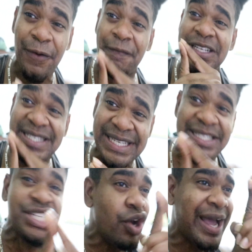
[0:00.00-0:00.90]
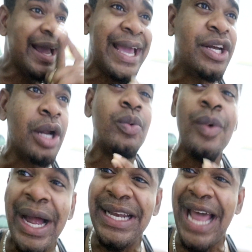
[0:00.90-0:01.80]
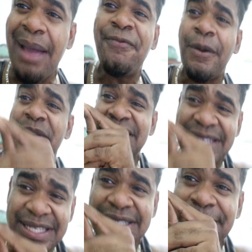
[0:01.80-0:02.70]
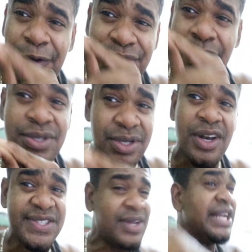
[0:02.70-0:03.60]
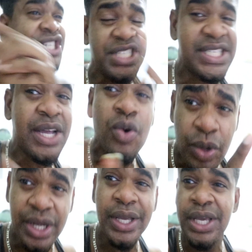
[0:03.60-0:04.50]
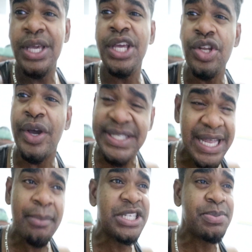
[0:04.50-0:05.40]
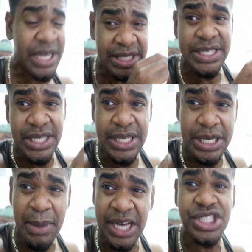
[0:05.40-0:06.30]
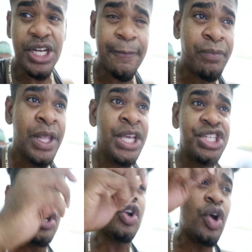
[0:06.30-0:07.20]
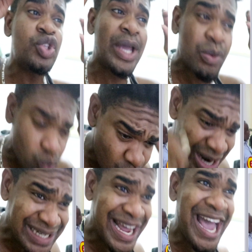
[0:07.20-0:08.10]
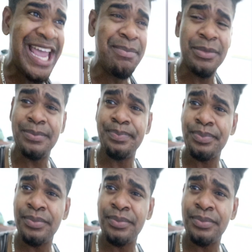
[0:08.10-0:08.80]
of the 60 She can't get not one dime from the $64,000 unless she's a cook in your establishment, in the in the mansion. She's not going to get one dime.